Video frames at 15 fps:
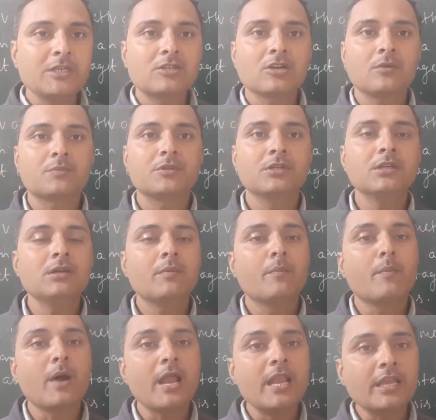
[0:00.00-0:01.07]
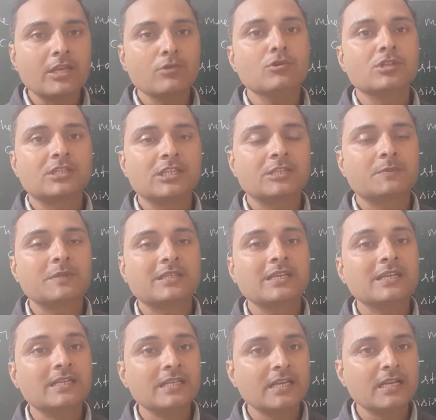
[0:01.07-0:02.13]
of the molecules,
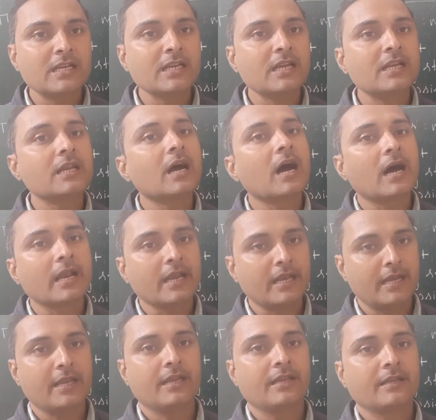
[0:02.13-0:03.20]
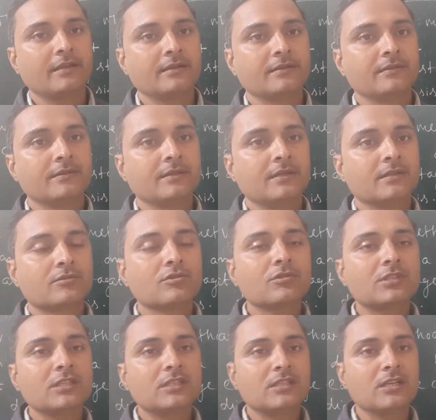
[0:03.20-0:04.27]
especially DNA and RNA. So
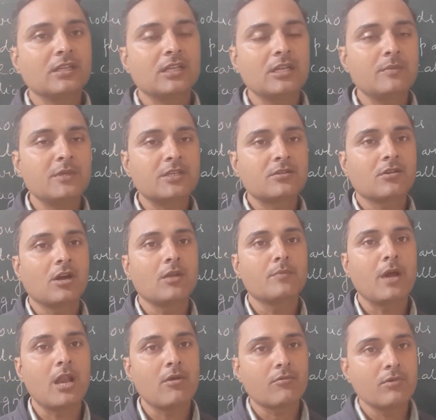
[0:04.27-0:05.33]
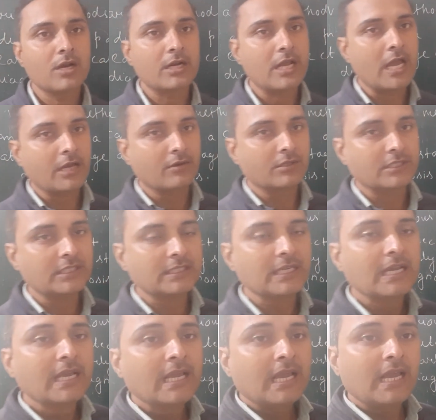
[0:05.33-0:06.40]
the name is called molecular diagnosis,
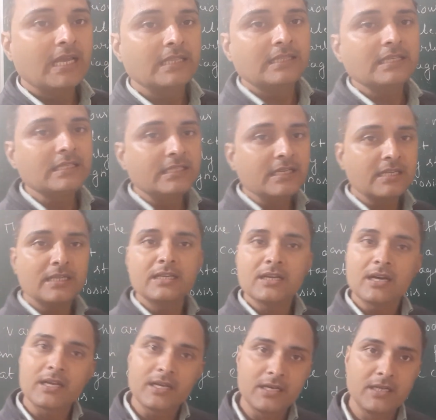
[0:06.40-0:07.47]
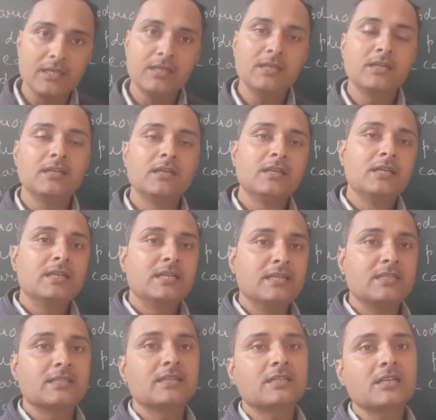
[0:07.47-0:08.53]
and this DNA and RNA
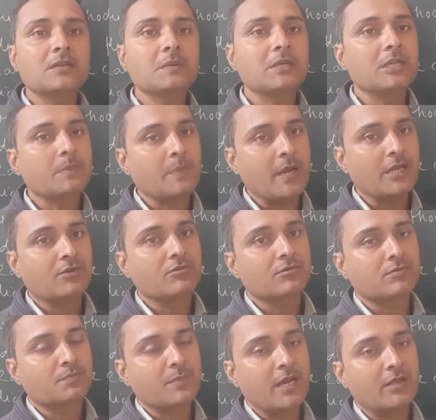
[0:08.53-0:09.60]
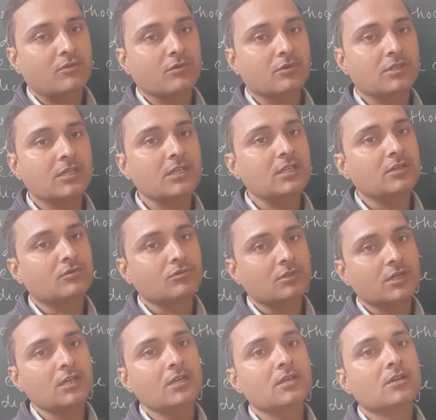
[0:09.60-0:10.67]
inserted by the pathogen into
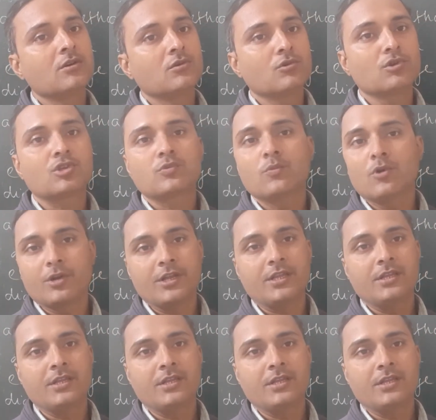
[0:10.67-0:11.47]
the host body.